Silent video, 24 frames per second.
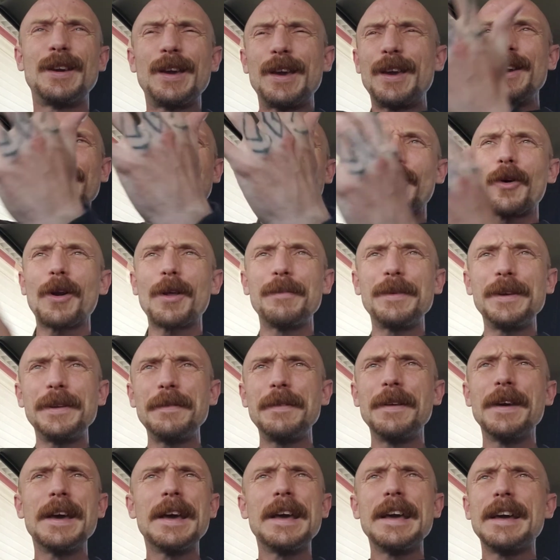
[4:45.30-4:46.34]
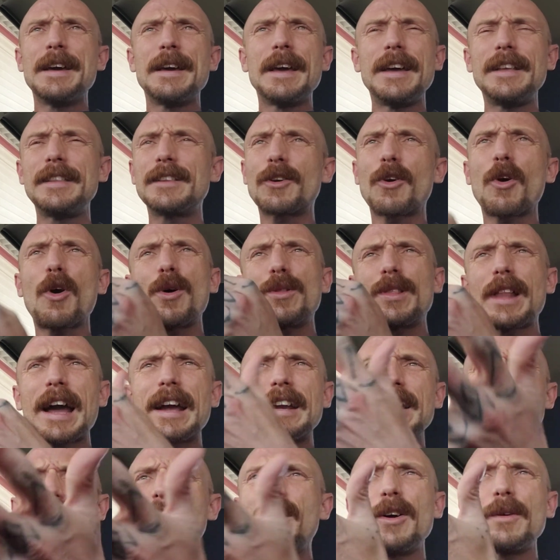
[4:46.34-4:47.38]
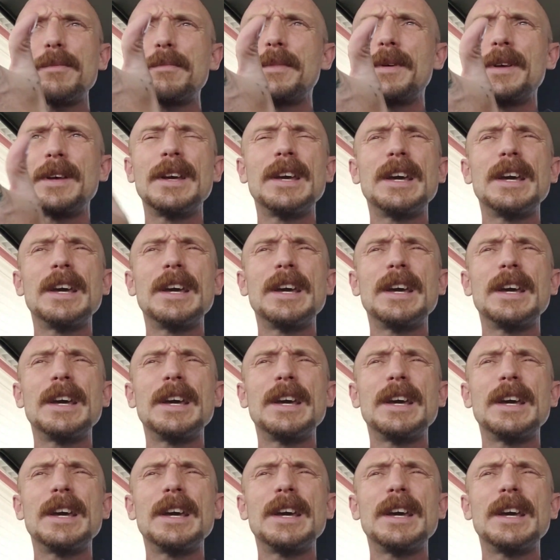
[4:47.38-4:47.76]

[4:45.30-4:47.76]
You know what I mean? And they're all lining up.